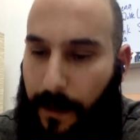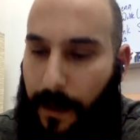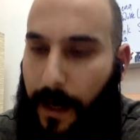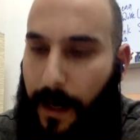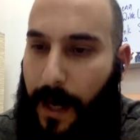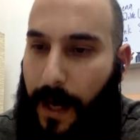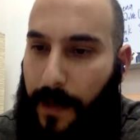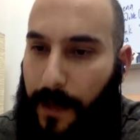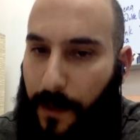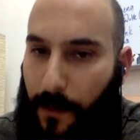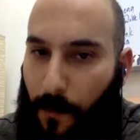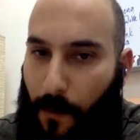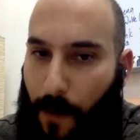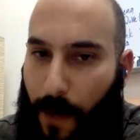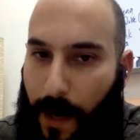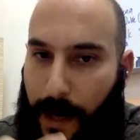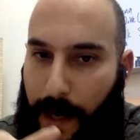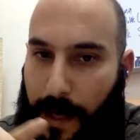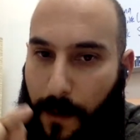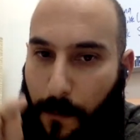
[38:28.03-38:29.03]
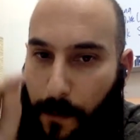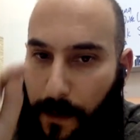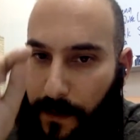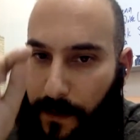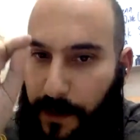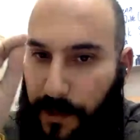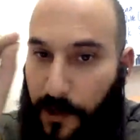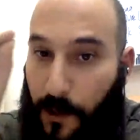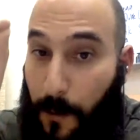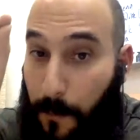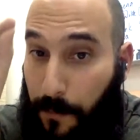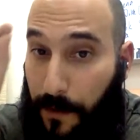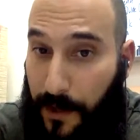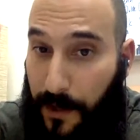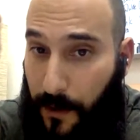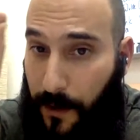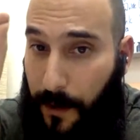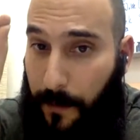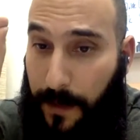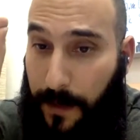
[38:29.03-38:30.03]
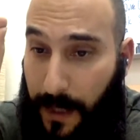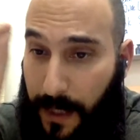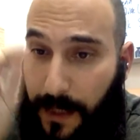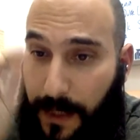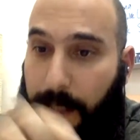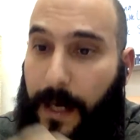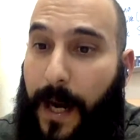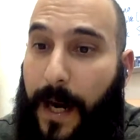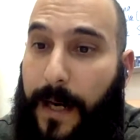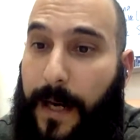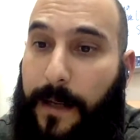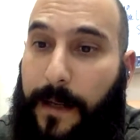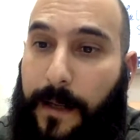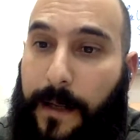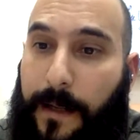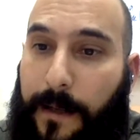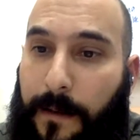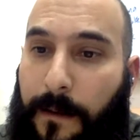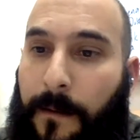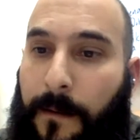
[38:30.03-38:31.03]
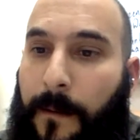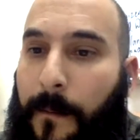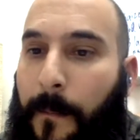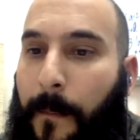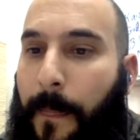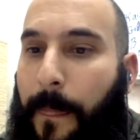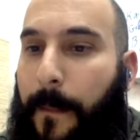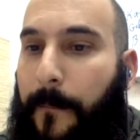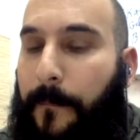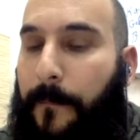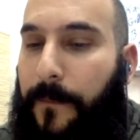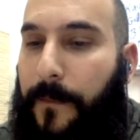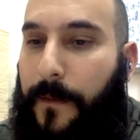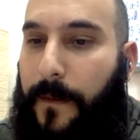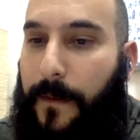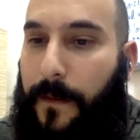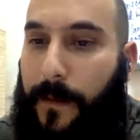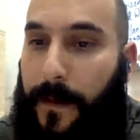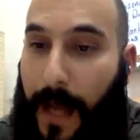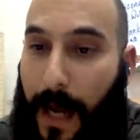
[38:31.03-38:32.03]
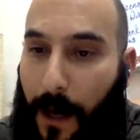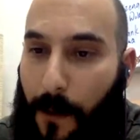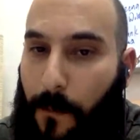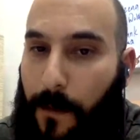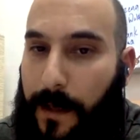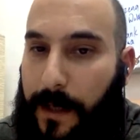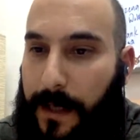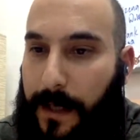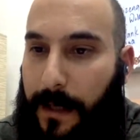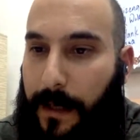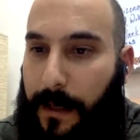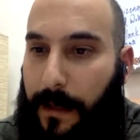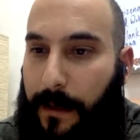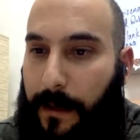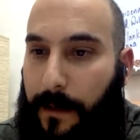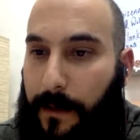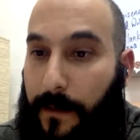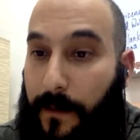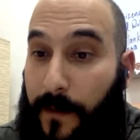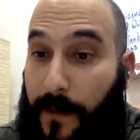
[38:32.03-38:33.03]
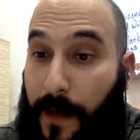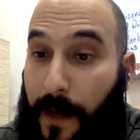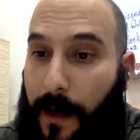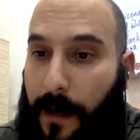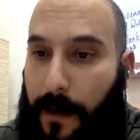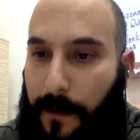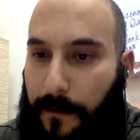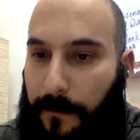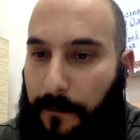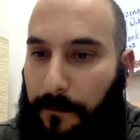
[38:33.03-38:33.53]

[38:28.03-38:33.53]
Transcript: and then y with a superscript, like a tiny e. That was the.